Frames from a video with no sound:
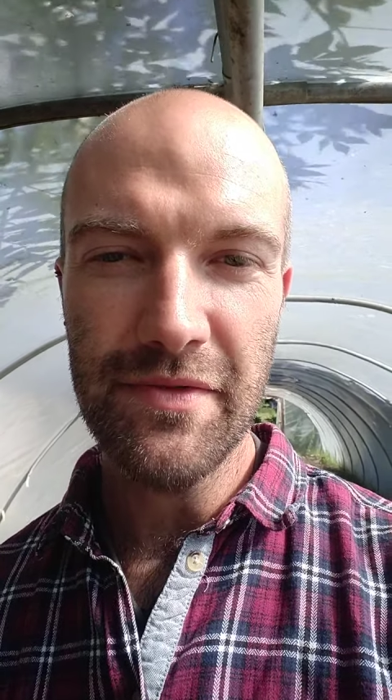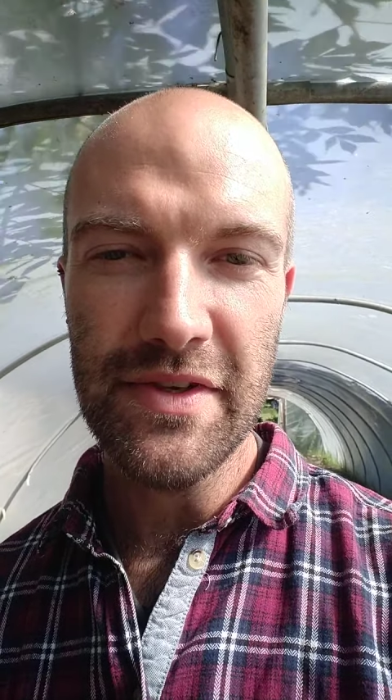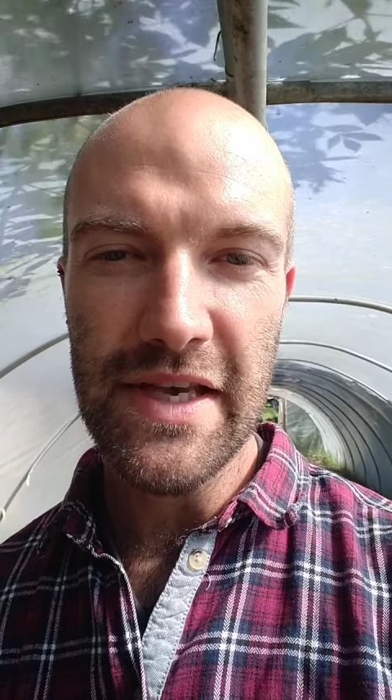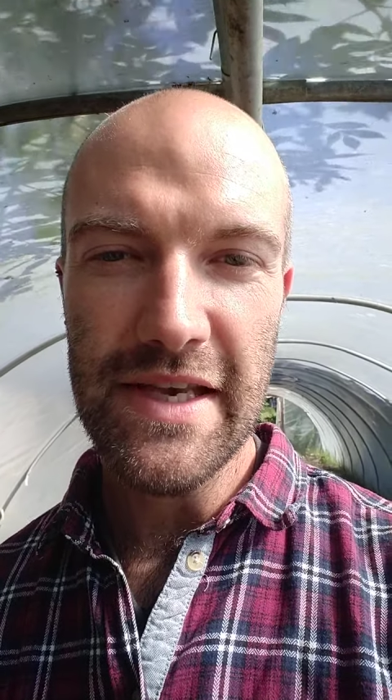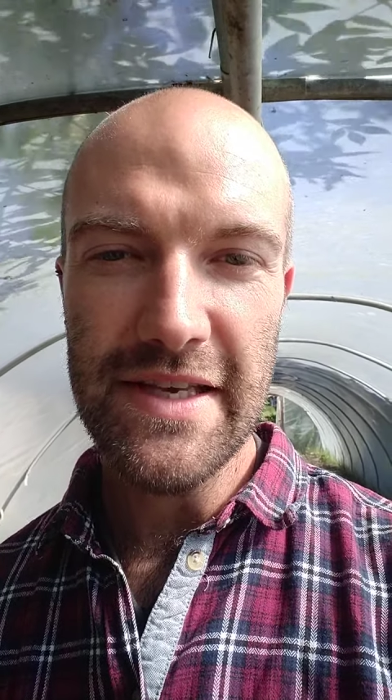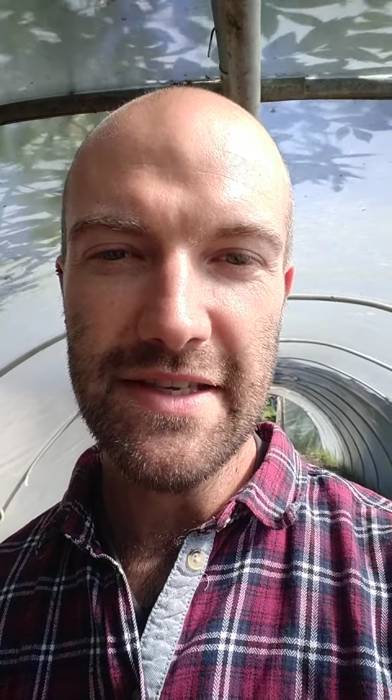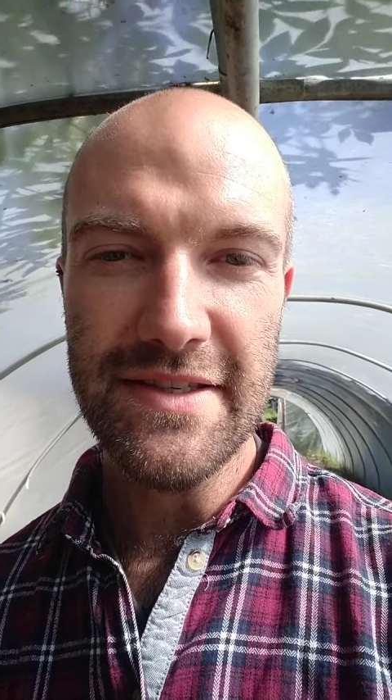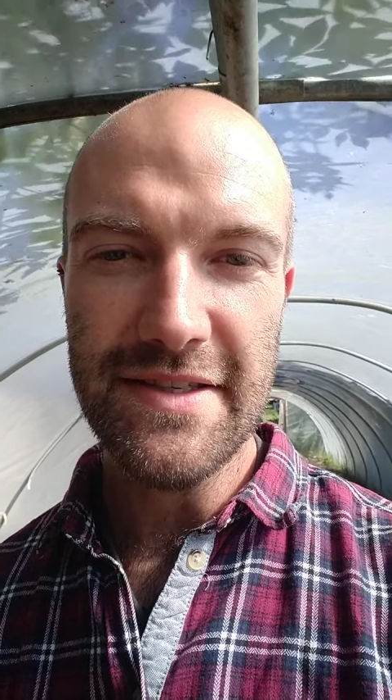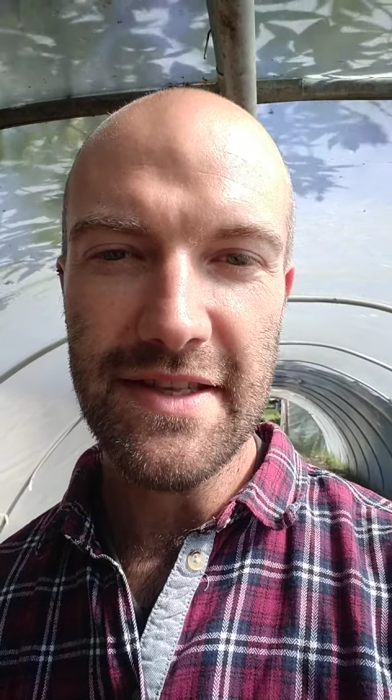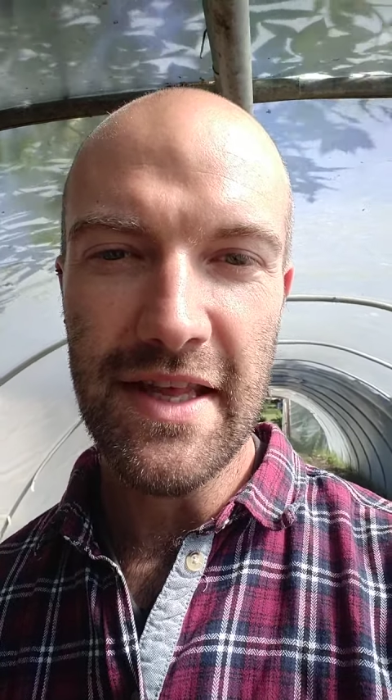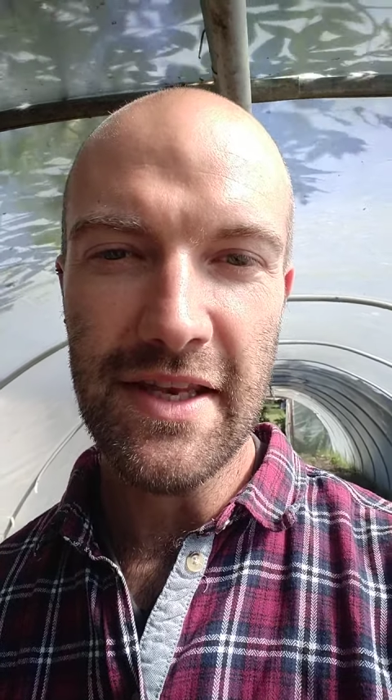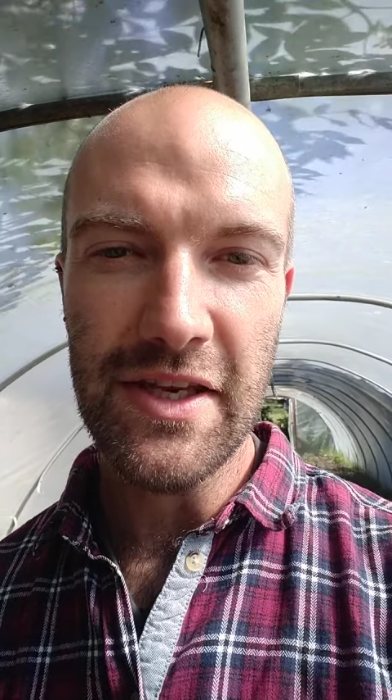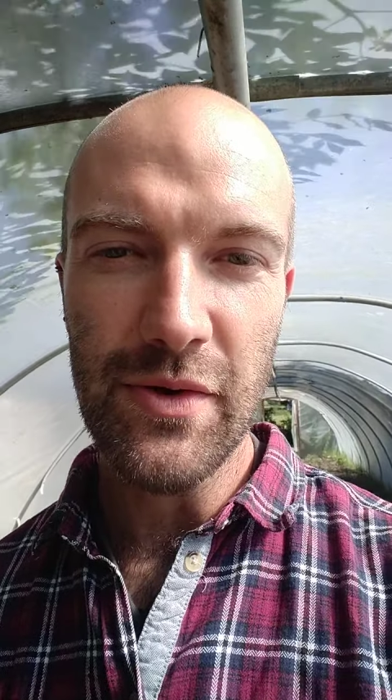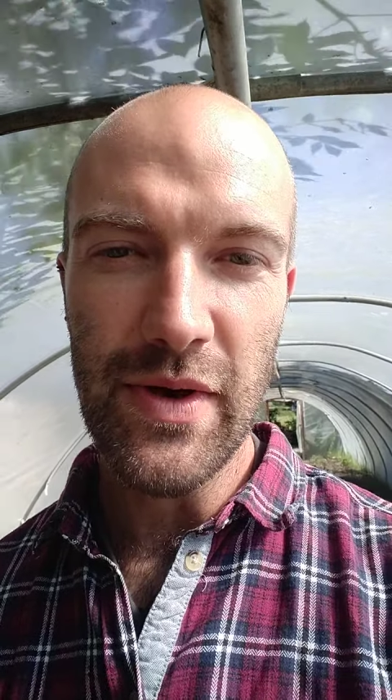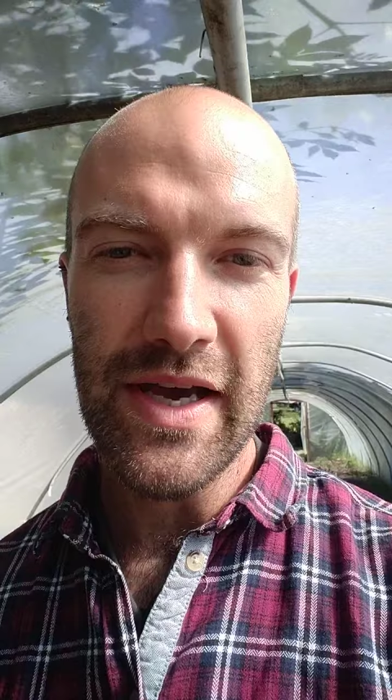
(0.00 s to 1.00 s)
of days,
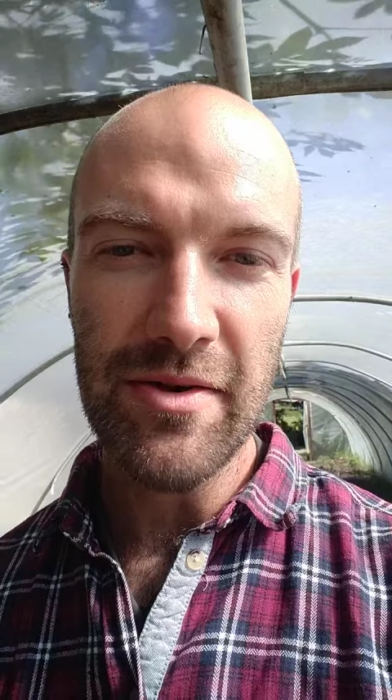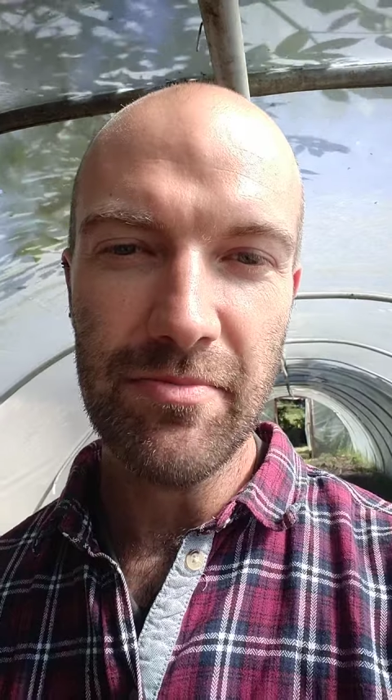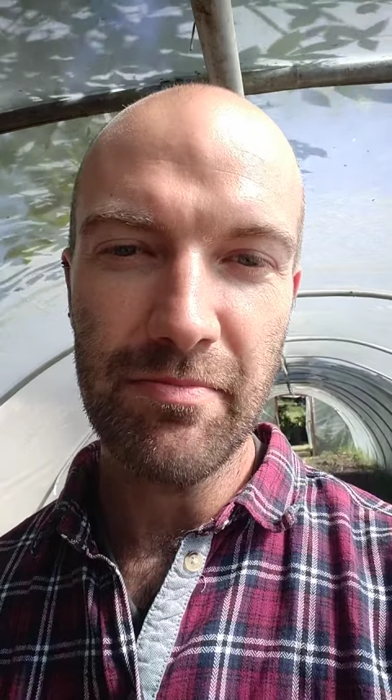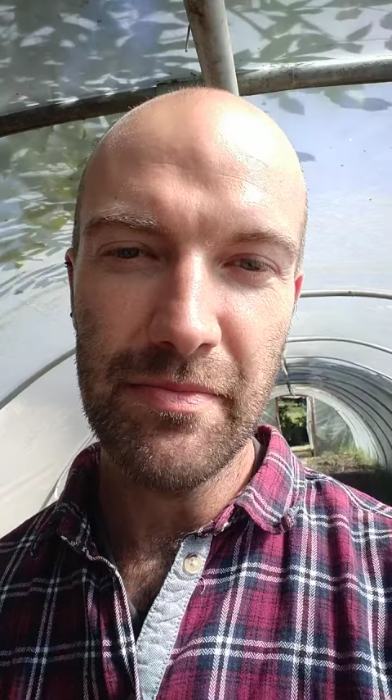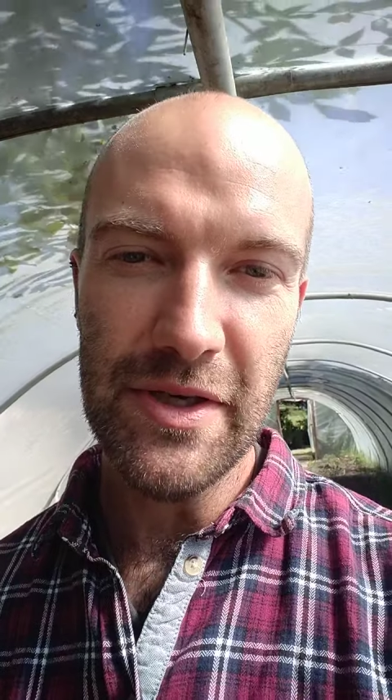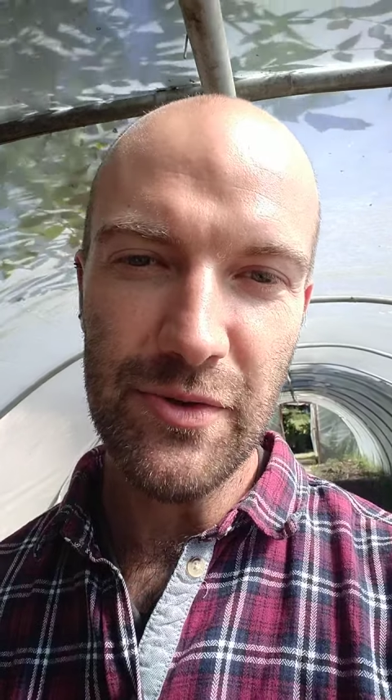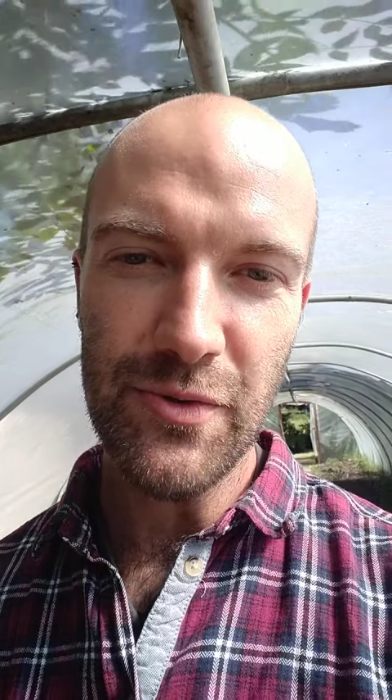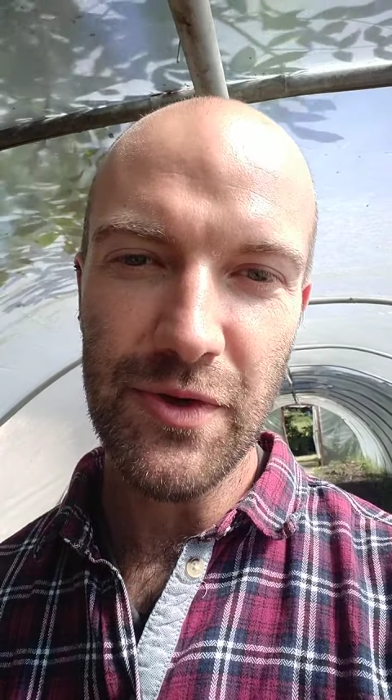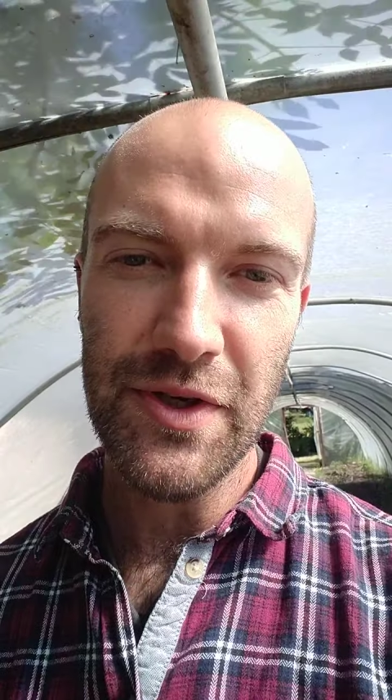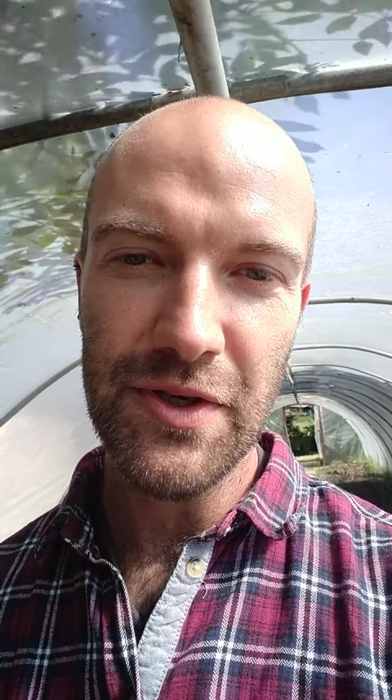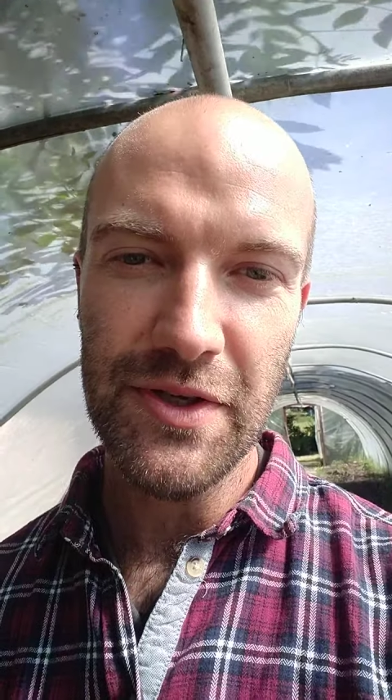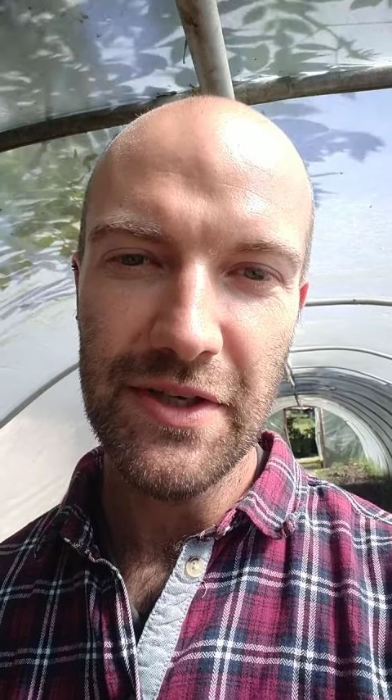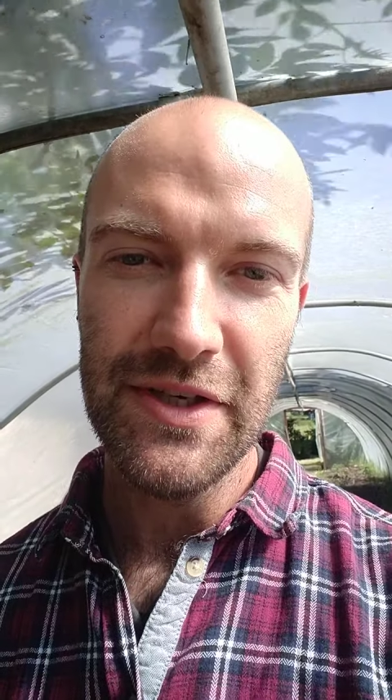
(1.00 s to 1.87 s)
then you add milk